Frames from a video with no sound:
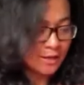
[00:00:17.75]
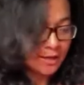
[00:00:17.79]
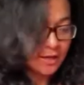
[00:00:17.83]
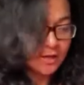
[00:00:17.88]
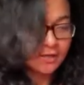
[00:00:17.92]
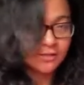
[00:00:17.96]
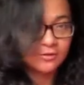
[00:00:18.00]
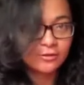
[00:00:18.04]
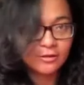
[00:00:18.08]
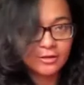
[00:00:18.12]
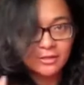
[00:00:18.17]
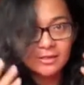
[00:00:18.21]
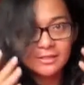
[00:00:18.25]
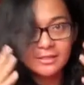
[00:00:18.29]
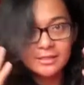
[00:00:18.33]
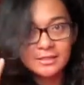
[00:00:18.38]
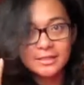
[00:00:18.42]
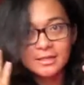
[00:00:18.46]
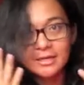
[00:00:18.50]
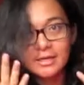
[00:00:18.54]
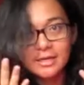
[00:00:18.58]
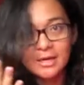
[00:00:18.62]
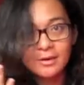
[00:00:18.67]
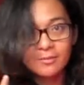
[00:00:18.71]
As you can
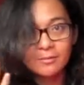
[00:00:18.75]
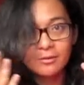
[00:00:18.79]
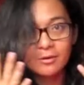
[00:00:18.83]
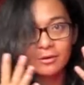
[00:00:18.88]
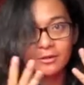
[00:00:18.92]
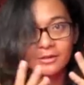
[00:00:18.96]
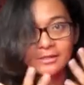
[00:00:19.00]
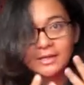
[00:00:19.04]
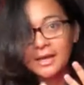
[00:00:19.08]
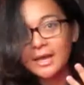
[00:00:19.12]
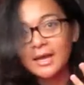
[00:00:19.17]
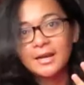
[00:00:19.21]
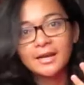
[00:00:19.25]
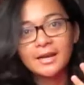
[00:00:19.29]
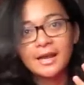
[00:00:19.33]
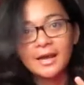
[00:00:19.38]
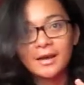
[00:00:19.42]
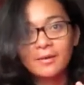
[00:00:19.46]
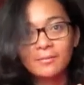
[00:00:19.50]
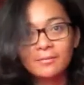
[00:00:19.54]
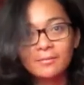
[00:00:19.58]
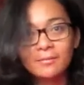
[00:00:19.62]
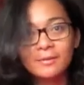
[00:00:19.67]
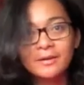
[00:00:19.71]
see, I'm all tanned
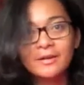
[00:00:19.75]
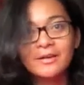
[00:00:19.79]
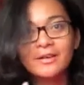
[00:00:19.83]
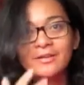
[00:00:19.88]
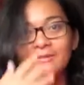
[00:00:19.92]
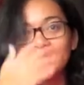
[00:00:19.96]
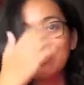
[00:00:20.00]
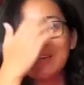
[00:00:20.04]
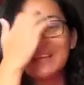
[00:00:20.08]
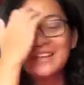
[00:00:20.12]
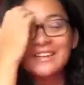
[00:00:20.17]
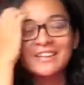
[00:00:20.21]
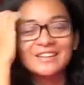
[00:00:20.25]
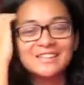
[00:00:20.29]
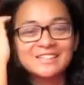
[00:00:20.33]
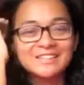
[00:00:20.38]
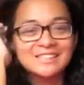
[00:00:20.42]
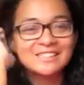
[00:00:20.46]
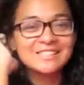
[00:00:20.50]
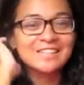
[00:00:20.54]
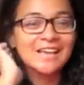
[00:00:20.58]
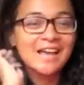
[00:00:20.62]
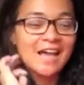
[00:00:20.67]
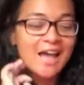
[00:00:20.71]
up
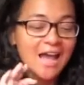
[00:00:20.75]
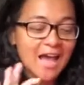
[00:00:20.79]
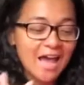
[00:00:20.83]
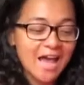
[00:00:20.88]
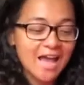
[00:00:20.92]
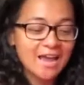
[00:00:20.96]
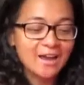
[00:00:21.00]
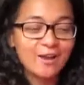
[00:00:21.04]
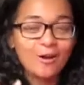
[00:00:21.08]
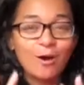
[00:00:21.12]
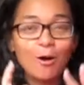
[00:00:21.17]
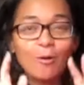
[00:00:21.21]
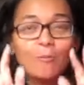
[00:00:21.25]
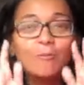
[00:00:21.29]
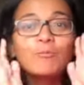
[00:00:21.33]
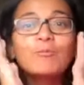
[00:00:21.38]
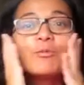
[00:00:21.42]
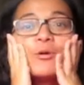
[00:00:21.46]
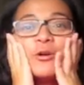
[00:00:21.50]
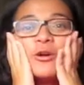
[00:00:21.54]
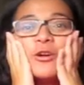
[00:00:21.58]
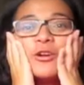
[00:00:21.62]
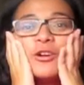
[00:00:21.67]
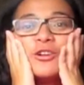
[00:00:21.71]
because I got
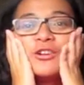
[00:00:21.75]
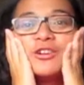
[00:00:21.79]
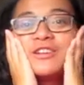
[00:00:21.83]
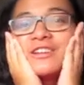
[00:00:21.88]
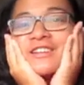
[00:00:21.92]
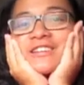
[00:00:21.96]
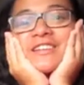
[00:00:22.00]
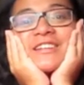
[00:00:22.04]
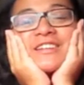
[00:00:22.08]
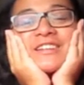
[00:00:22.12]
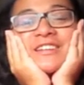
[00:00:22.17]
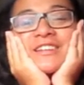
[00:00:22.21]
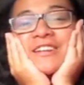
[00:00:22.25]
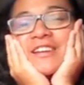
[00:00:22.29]
burned